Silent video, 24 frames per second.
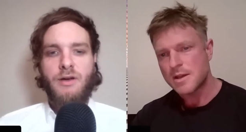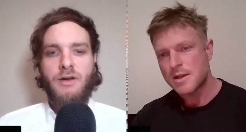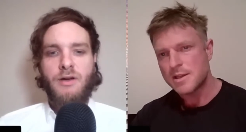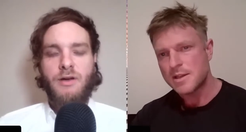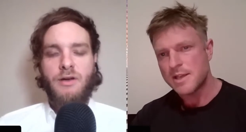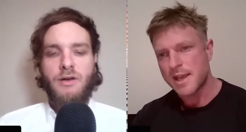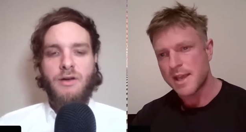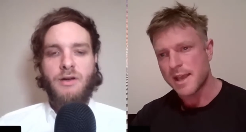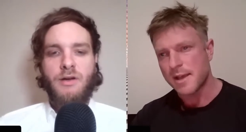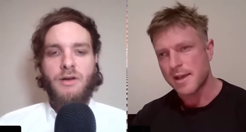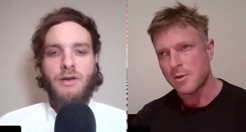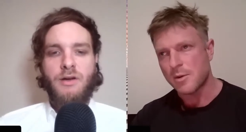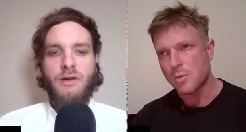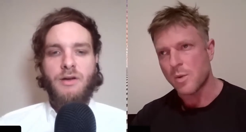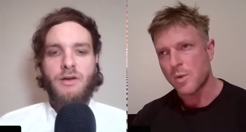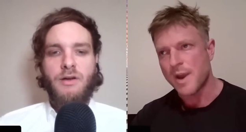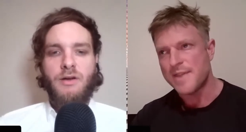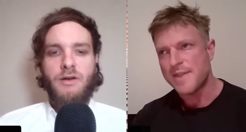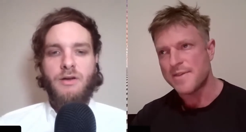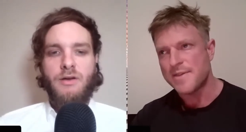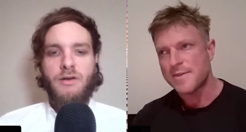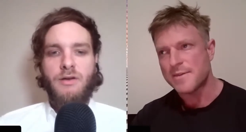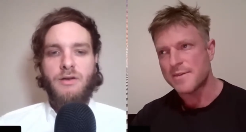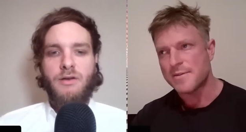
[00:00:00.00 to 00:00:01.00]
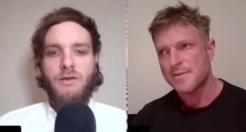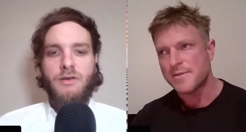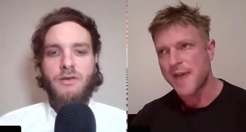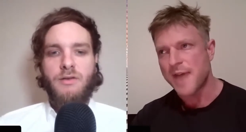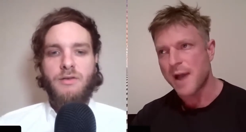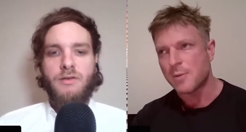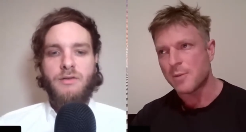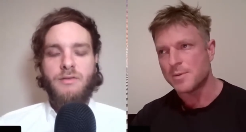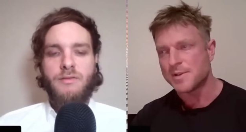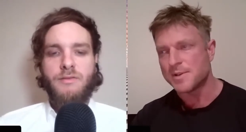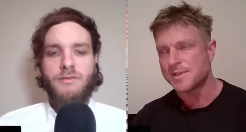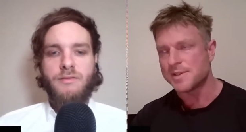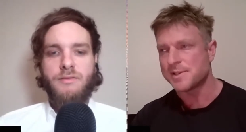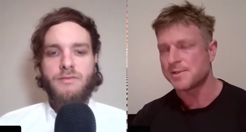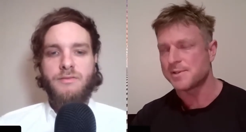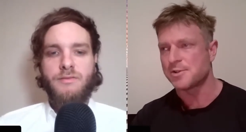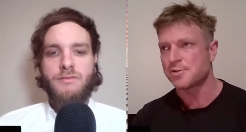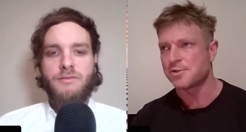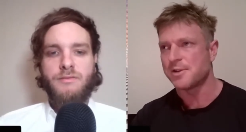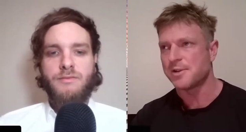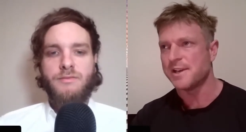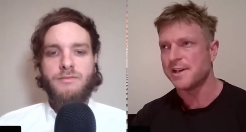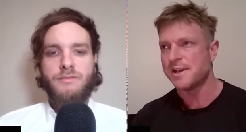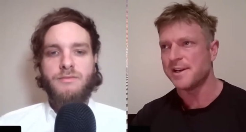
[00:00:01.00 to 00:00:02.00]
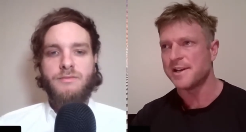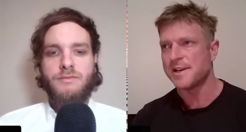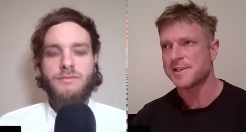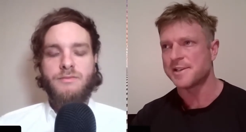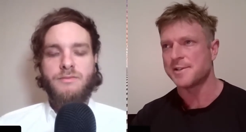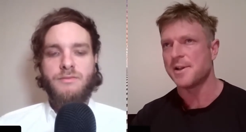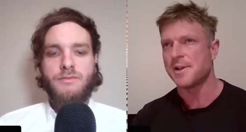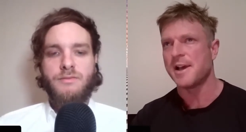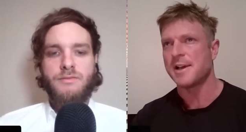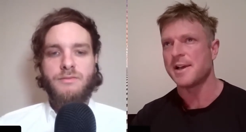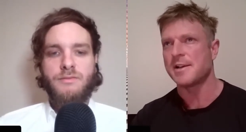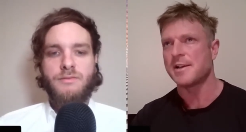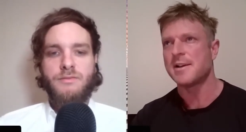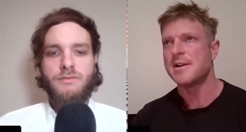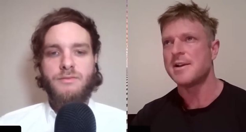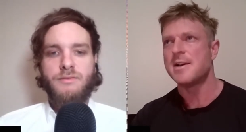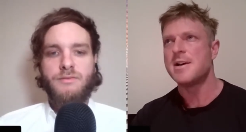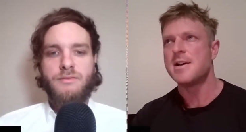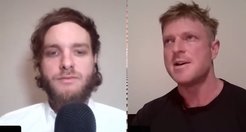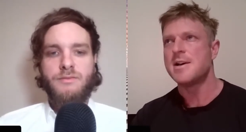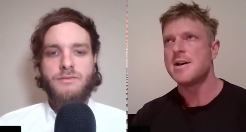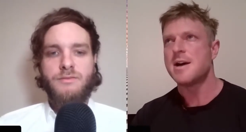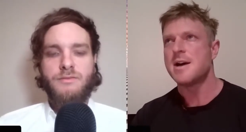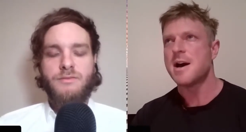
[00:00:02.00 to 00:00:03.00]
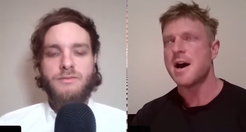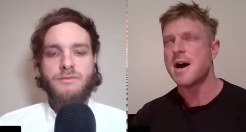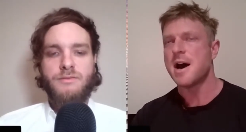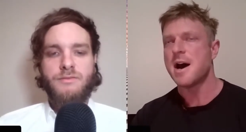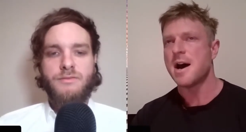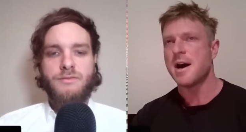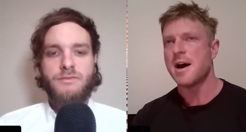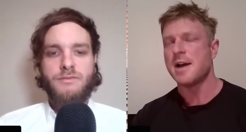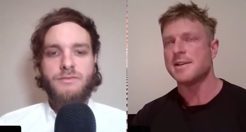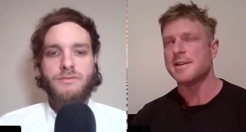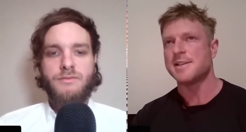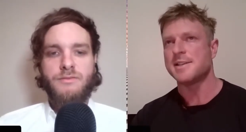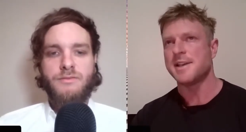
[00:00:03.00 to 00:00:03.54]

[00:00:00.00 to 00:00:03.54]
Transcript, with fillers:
Speaker 1: Yeah, when that was treated as like uh, a